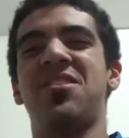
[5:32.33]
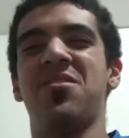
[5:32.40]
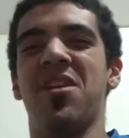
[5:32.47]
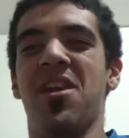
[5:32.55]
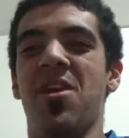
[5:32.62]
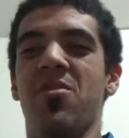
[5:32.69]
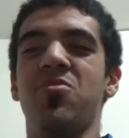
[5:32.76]
said to
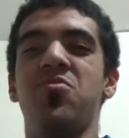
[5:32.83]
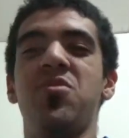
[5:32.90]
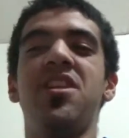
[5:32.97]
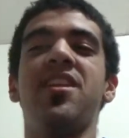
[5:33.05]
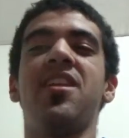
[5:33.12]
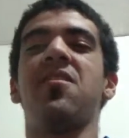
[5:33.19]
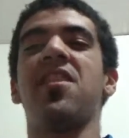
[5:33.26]
her was
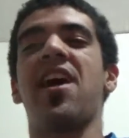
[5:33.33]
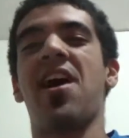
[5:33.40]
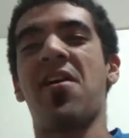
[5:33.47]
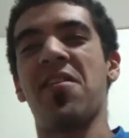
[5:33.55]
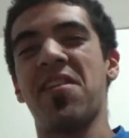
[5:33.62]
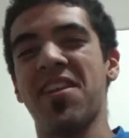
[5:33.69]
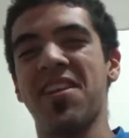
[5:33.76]
read it out
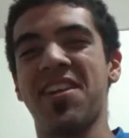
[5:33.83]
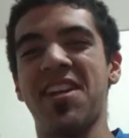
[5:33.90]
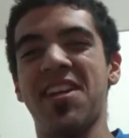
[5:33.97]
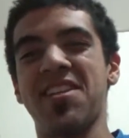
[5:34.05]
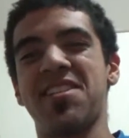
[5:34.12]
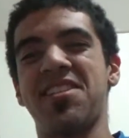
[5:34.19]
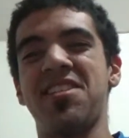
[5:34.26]
loud,
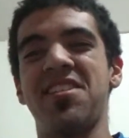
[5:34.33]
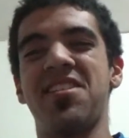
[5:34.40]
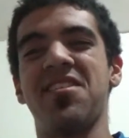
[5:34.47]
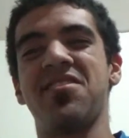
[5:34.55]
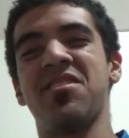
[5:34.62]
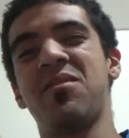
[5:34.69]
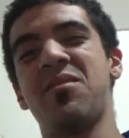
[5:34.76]
because,
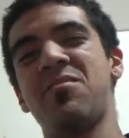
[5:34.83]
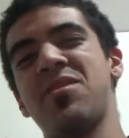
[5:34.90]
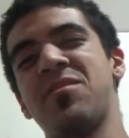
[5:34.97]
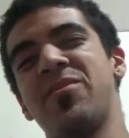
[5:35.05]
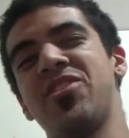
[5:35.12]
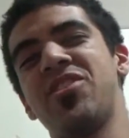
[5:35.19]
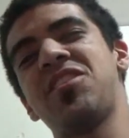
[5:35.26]
you know,
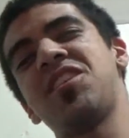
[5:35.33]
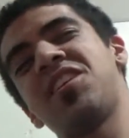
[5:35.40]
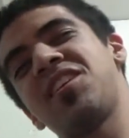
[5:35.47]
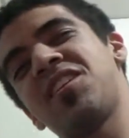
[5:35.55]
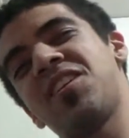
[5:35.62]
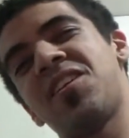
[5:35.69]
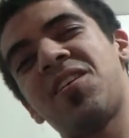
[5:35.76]
sometimes I'm just
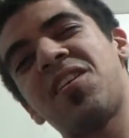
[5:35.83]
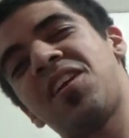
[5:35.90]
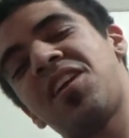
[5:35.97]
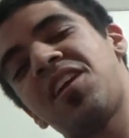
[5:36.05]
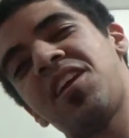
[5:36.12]
sitting there